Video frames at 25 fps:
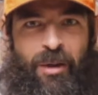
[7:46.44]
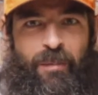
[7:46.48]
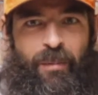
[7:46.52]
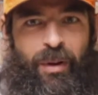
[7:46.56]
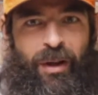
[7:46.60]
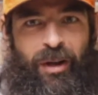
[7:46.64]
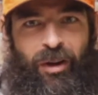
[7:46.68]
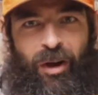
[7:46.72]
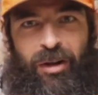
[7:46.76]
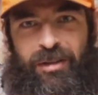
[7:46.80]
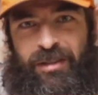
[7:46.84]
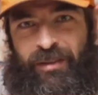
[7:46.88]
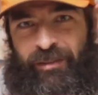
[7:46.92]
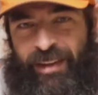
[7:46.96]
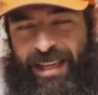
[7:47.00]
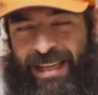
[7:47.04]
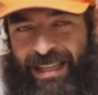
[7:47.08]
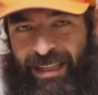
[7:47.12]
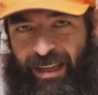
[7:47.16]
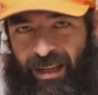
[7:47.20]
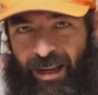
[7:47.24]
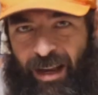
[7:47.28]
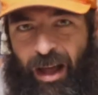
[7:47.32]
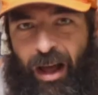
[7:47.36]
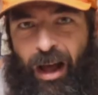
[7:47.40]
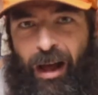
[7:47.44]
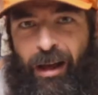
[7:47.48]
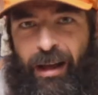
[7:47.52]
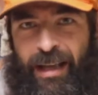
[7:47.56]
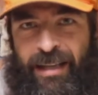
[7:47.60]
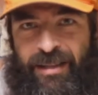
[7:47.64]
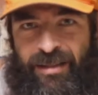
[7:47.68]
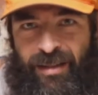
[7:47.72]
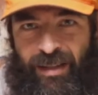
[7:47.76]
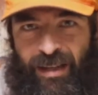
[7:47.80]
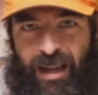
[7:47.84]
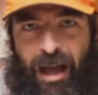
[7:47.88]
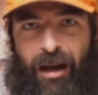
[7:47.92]
because of his
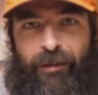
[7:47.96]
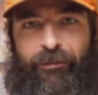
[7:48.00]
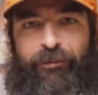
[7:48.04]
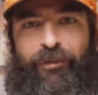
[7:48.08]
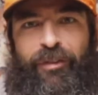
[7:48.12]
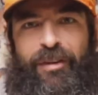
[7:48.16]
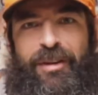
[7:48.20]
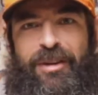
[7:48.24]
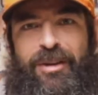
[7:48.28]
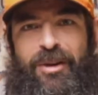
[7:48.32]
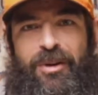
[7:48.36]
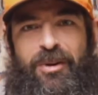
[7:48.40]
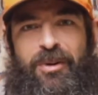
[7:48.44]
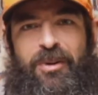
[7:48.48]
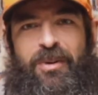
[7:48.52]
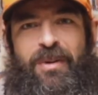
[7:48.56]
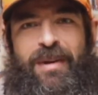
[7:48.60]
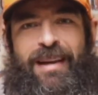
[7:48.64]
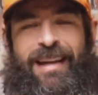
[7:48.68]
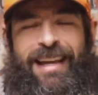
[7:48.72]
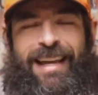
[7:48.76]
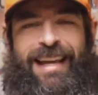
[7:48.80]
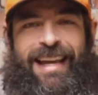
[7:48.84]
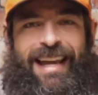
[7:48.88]
love for you